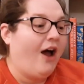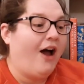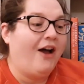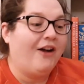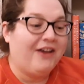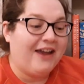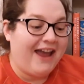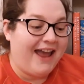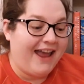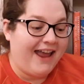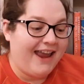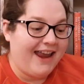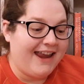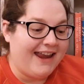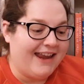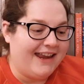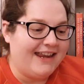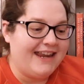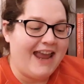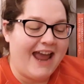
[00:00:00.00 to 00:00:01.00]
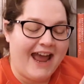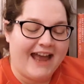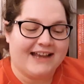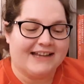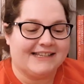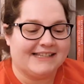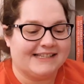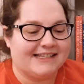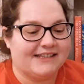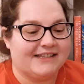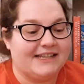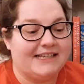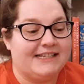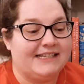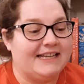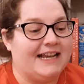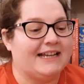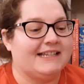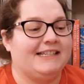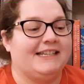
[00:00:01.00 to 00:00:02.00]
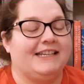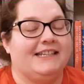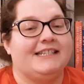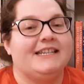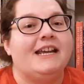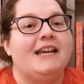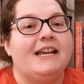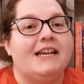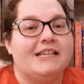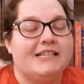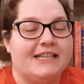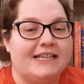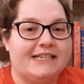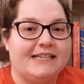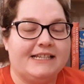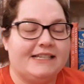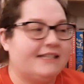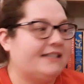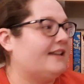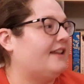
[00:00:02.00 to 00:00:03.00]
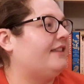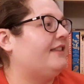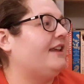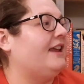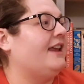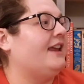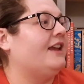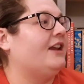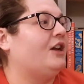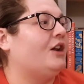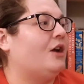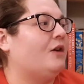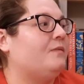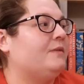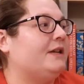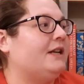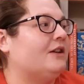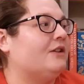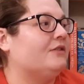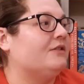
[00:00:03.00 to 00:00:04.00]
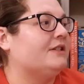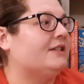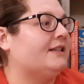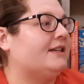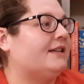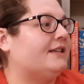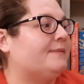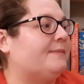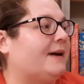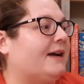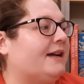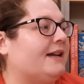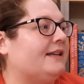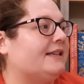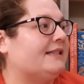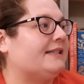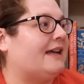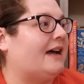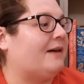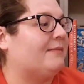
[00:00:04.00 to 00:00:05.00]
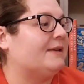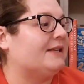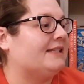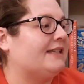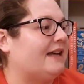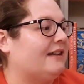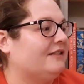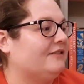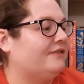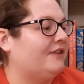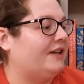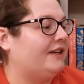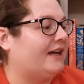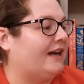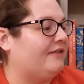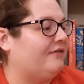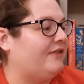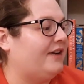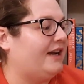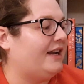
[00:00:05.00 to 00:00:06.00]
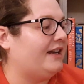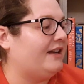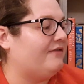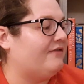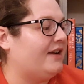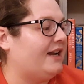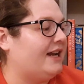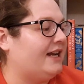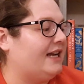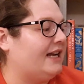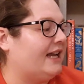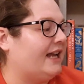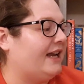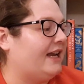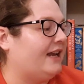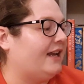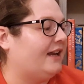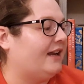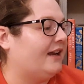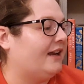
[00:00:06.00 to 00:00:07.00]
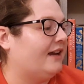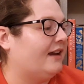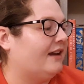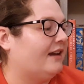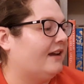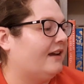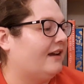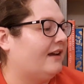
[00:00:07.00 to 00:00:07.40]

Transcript: Okay, yes, this is excellent. So this is The Lonely Londoners by Sam Selvon. I really, really like